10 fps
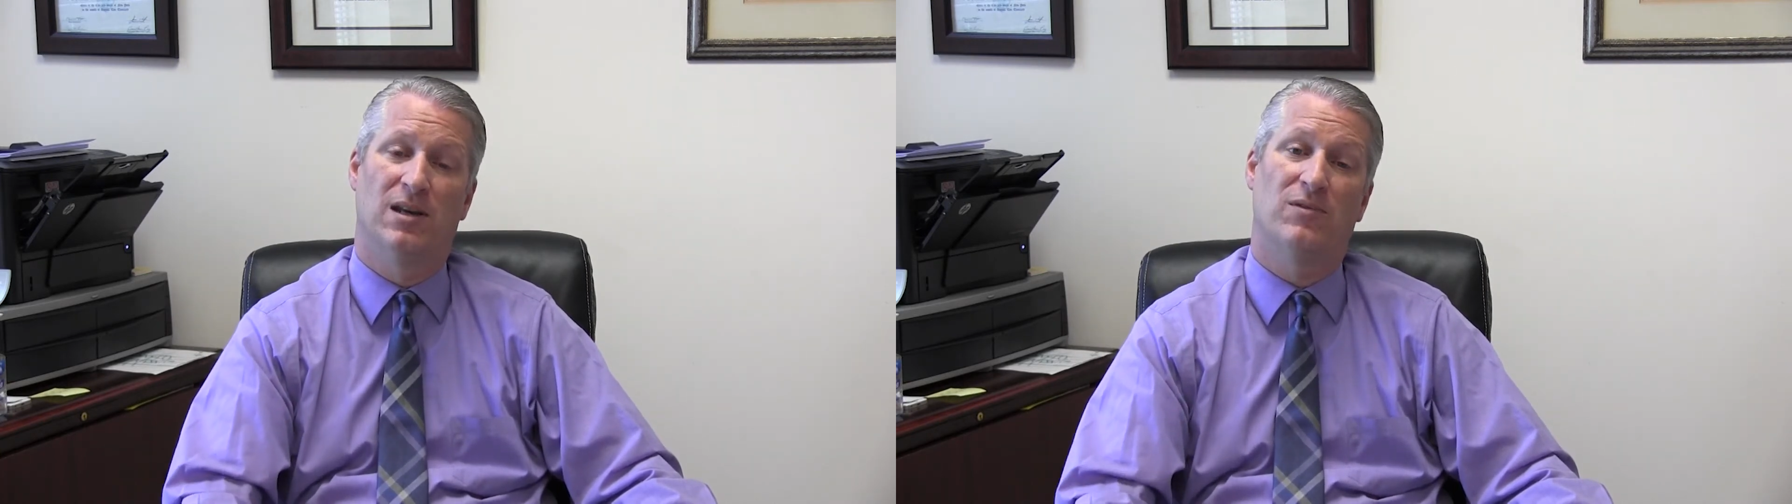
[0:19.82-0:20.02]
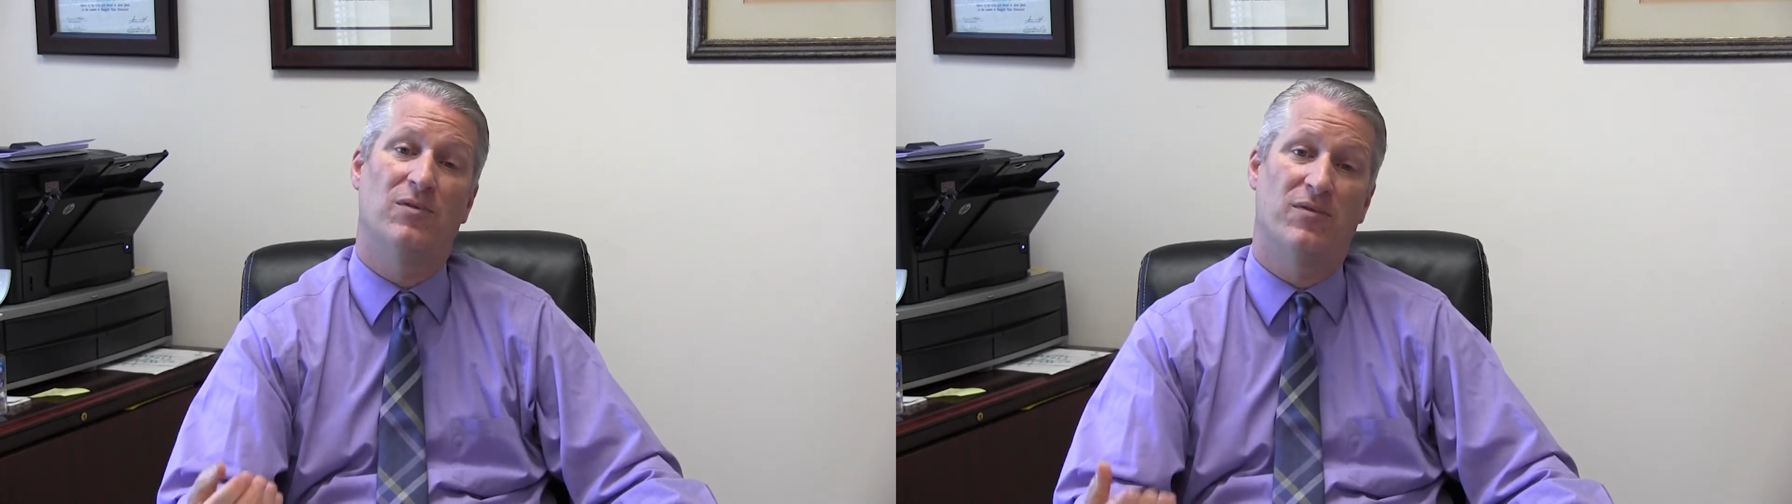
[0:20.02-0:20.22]

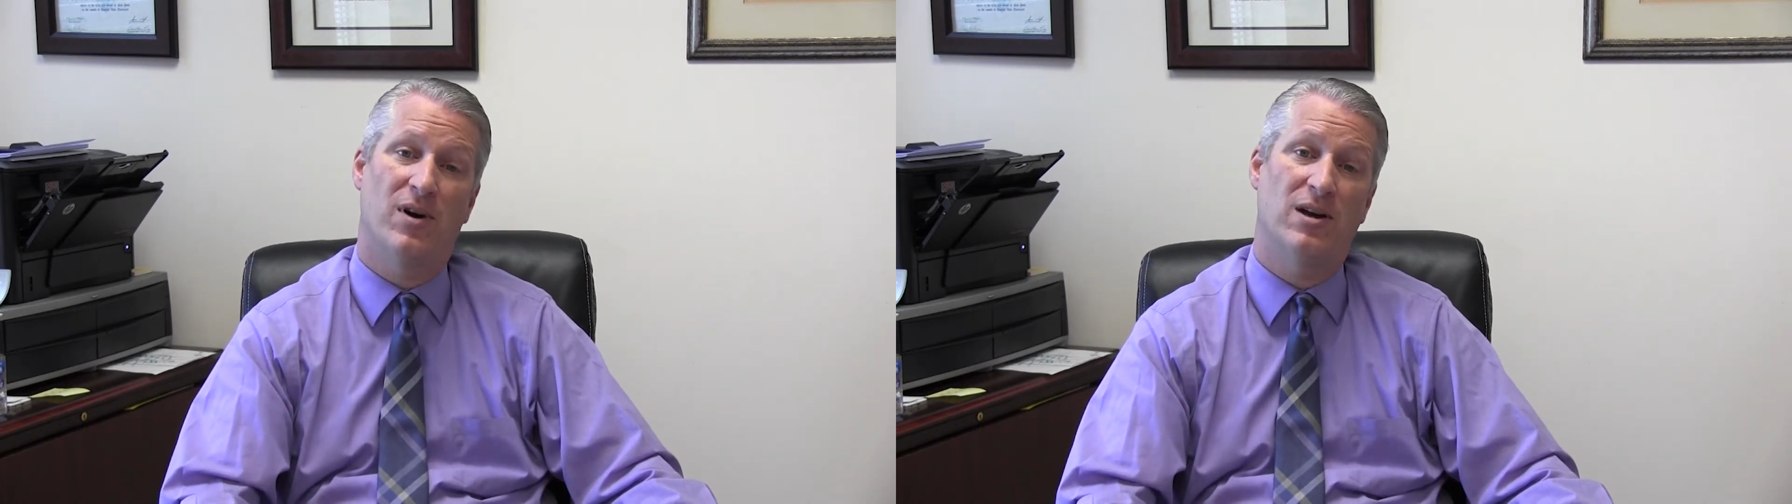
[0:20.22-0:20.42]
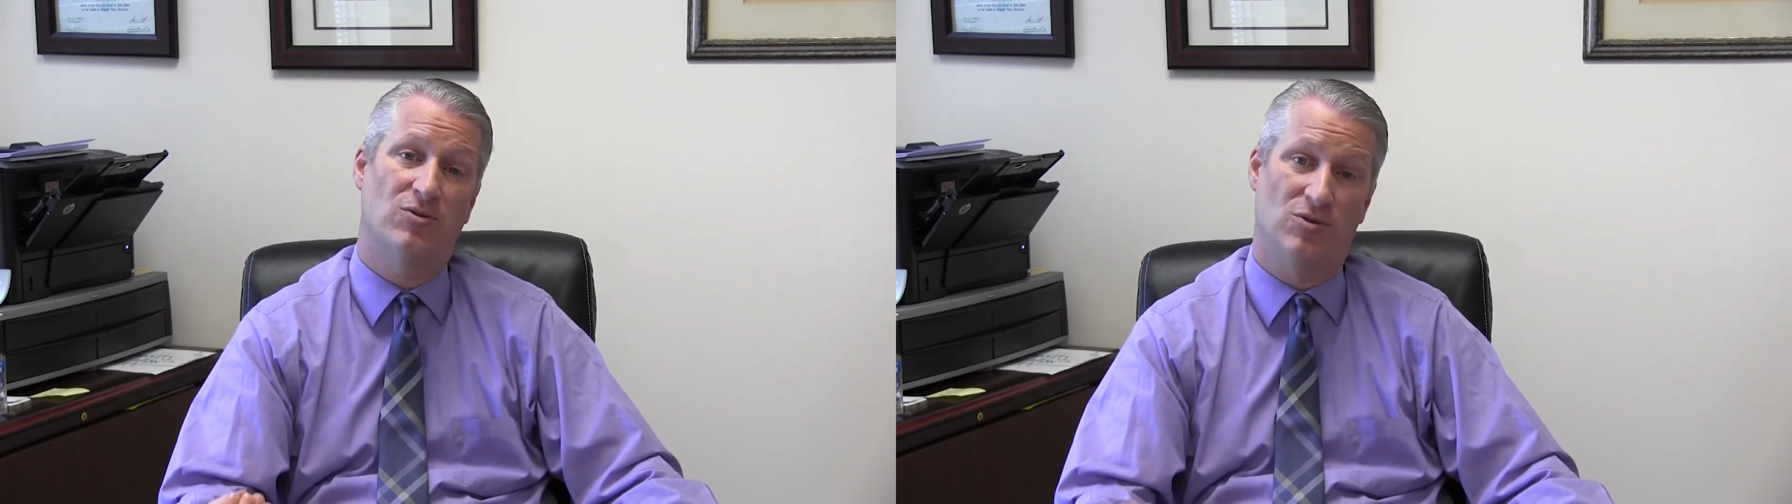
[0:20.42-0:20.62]
If you
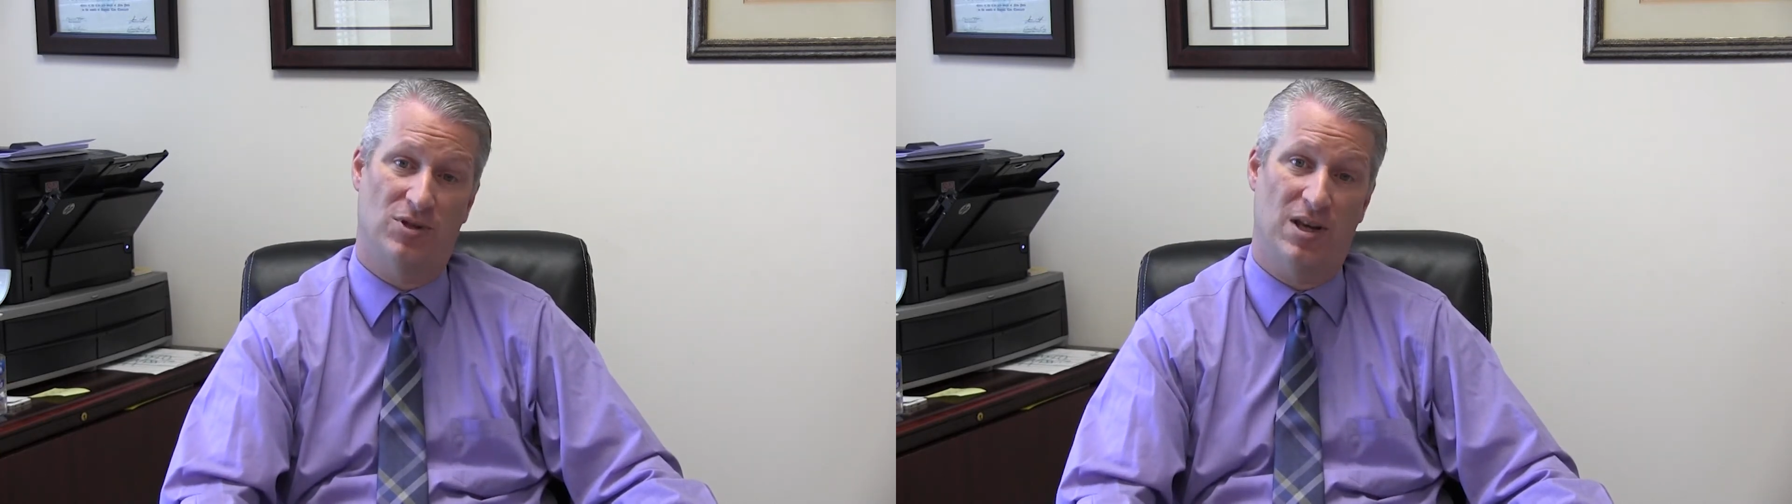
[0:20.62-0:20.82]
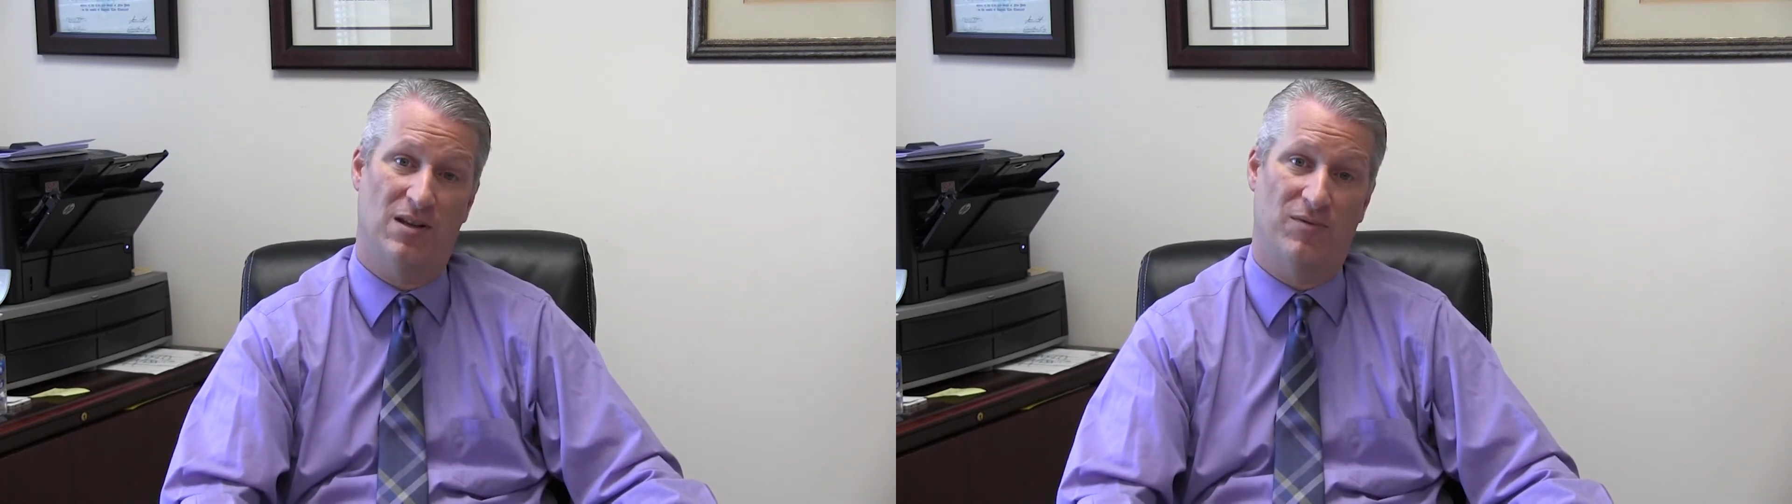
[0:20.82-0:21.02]
find
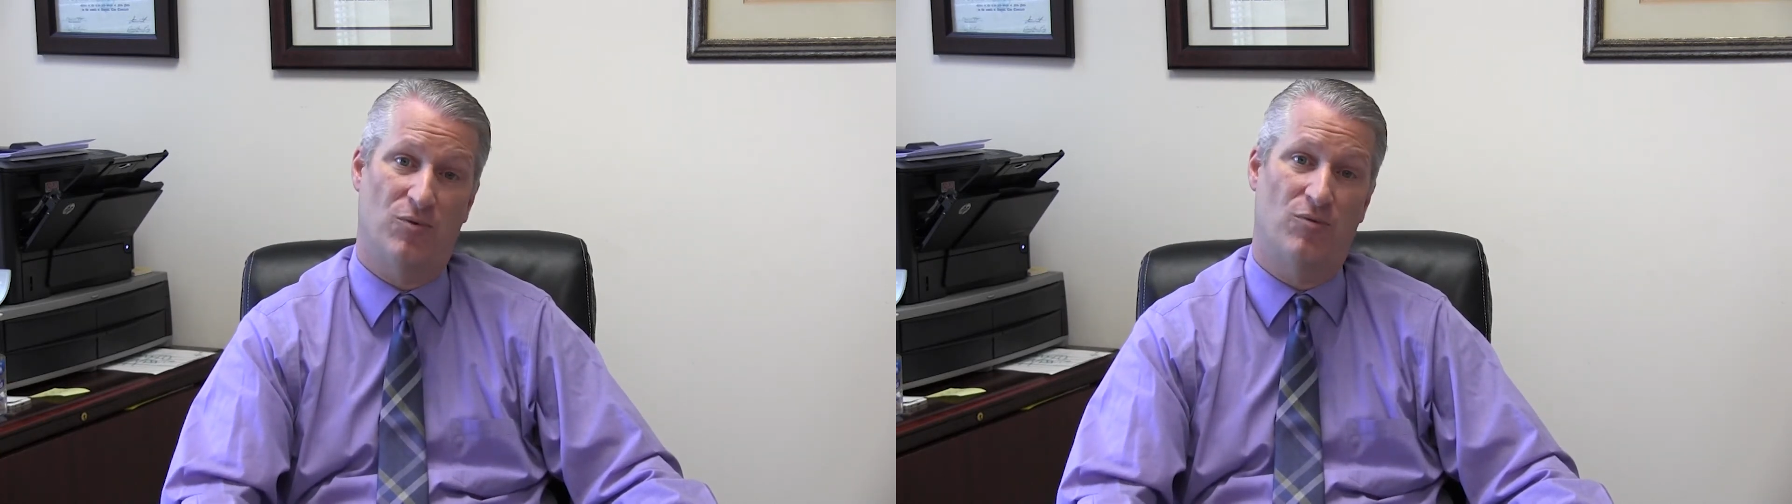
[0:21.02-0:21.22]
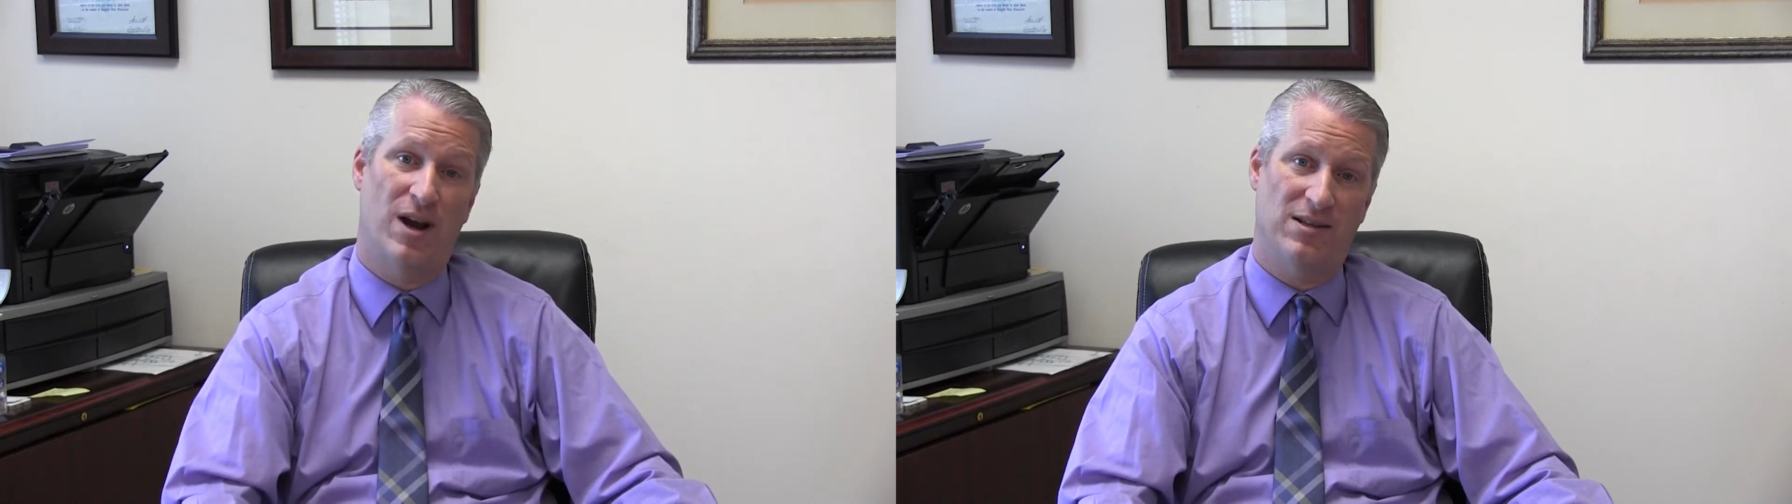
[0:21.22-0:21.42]
yourself
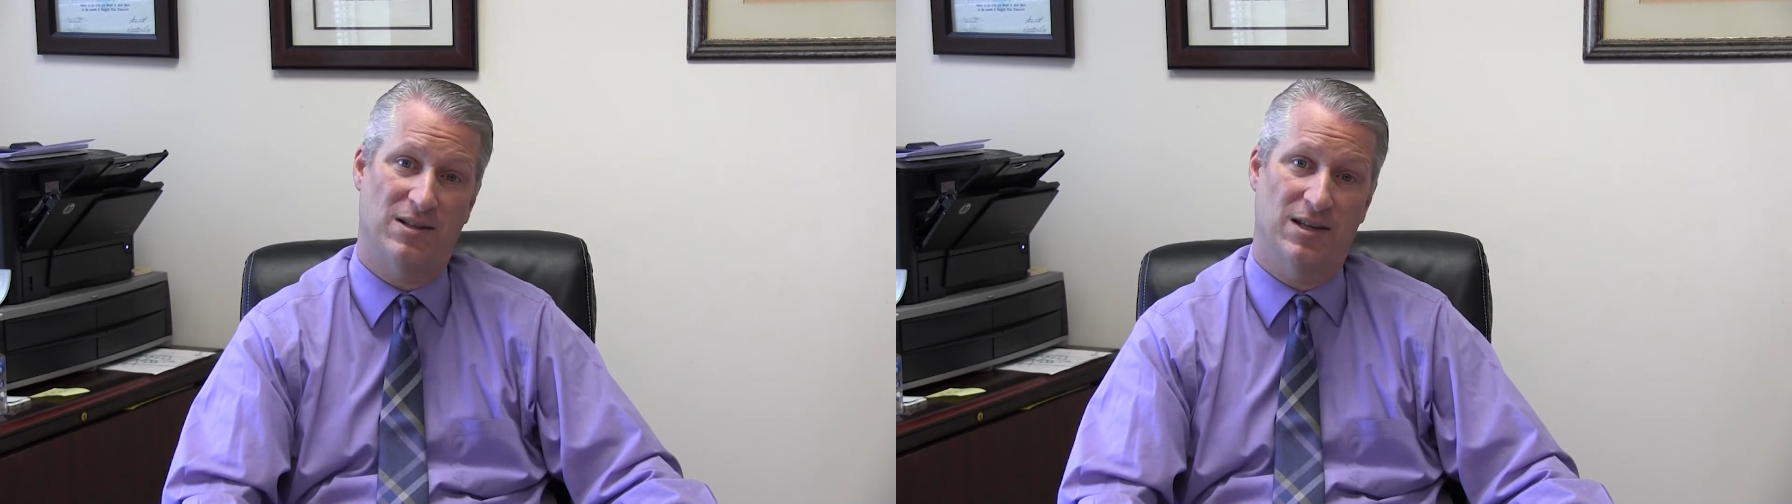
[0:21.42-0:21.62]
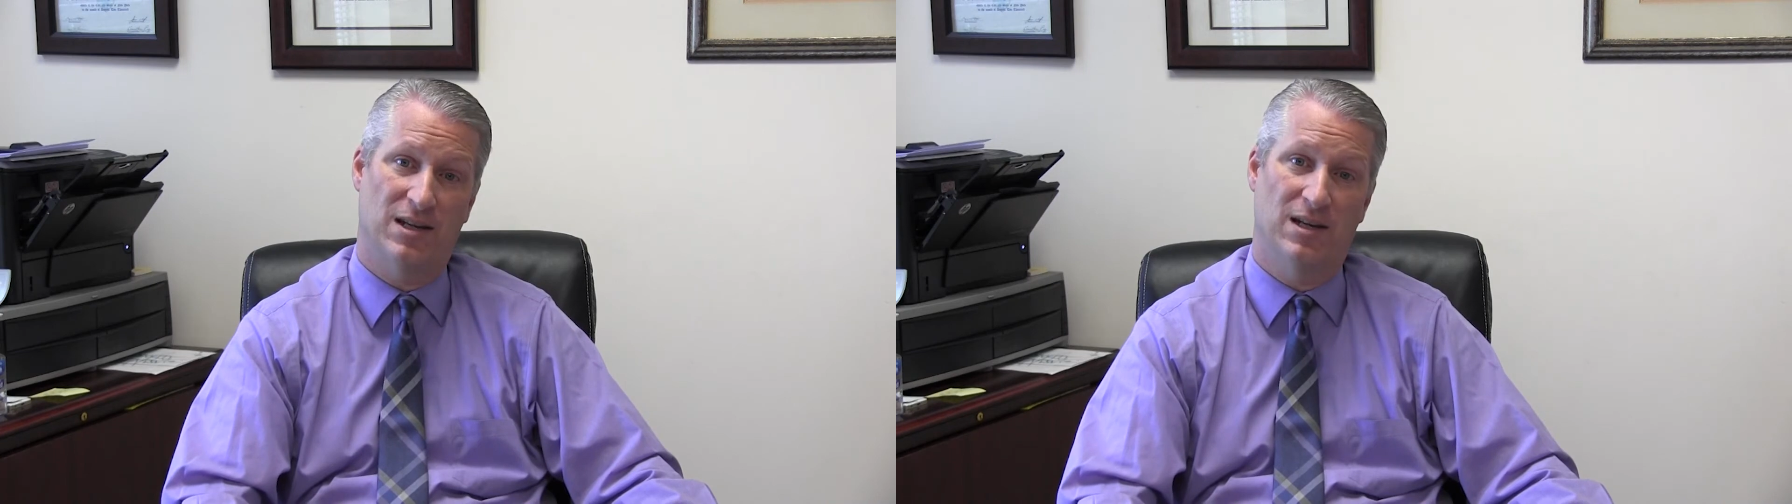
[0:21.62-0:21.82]

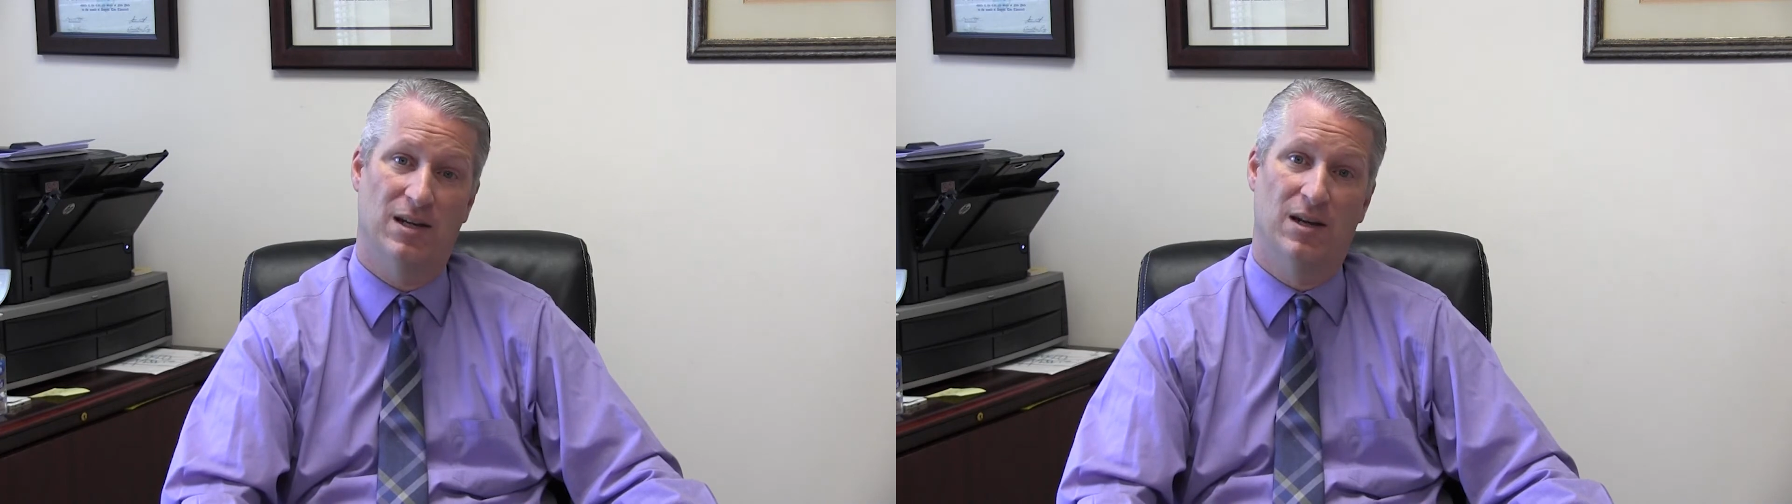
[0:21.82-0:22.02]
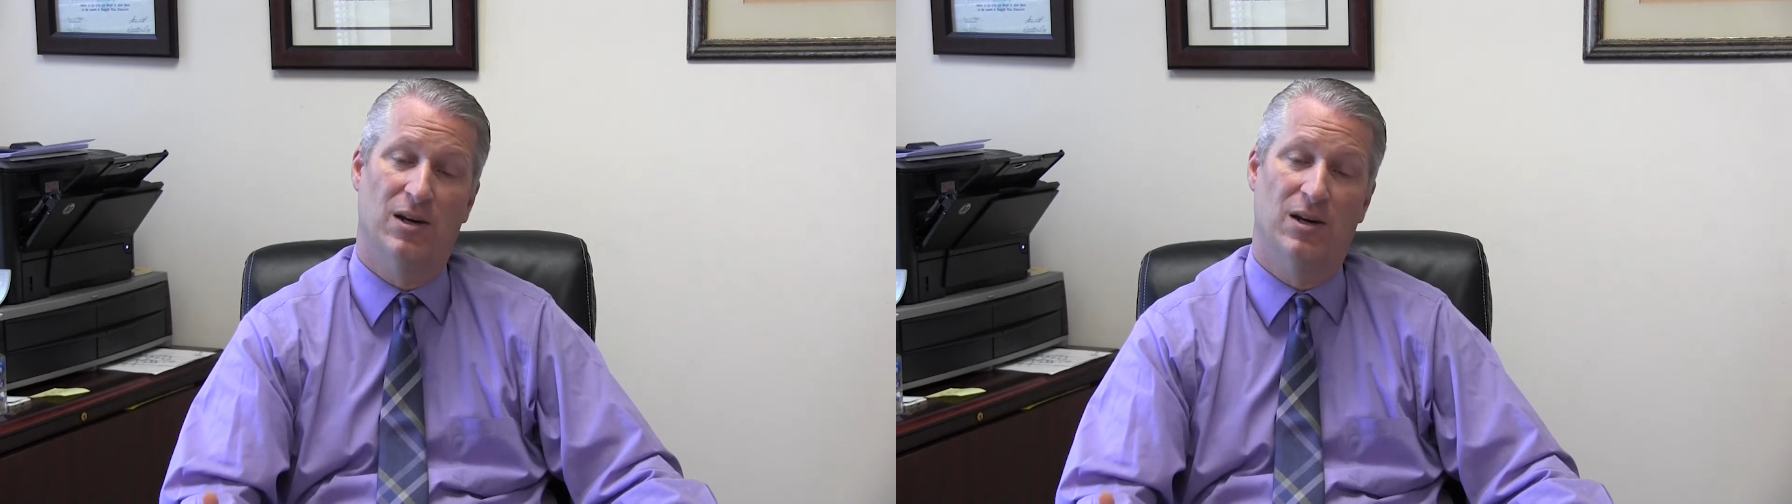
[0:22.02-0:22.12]
arrested